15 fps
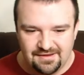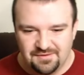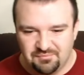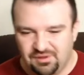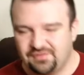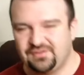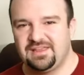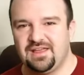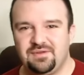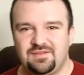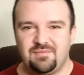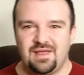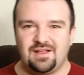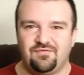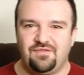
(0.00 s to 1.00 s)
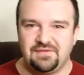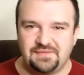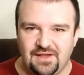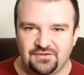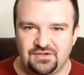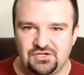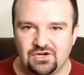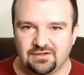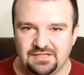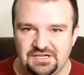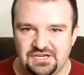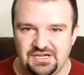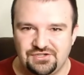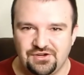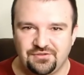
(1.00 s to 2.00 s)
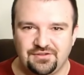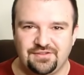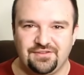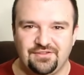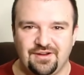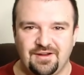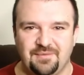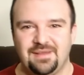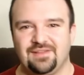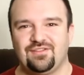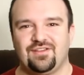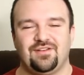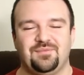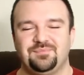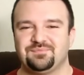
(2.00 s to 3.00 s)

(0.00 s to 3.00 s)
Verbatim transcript: Plus, I can't wait to make 5,000 Charlie Sheen jokes at this tournament, so.